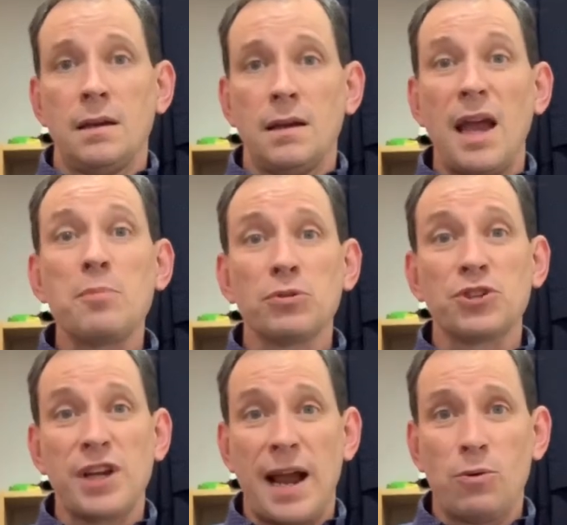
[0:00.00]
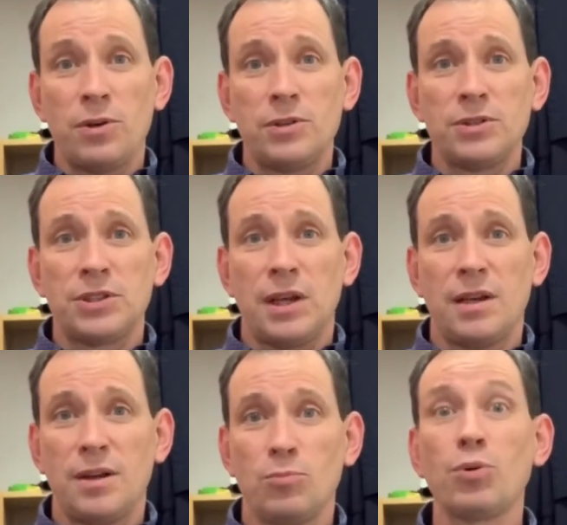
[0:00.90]
April showers
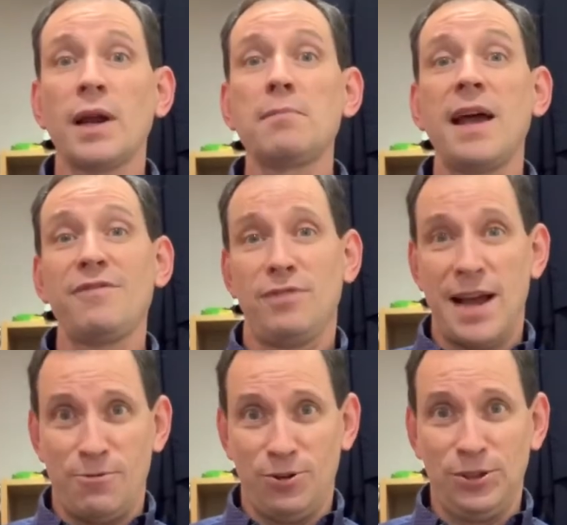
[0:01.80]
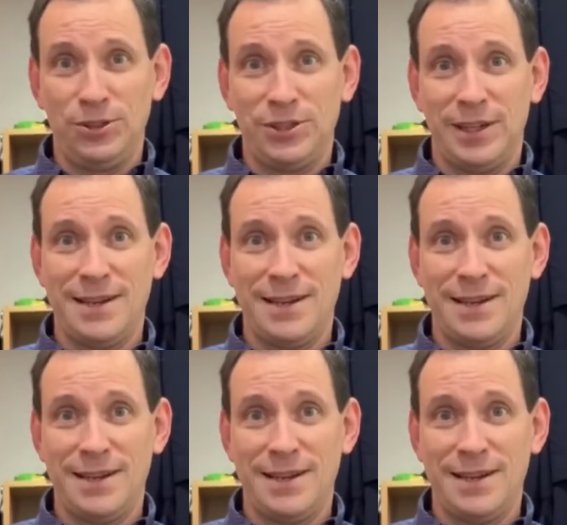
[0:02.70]
bring May flowers.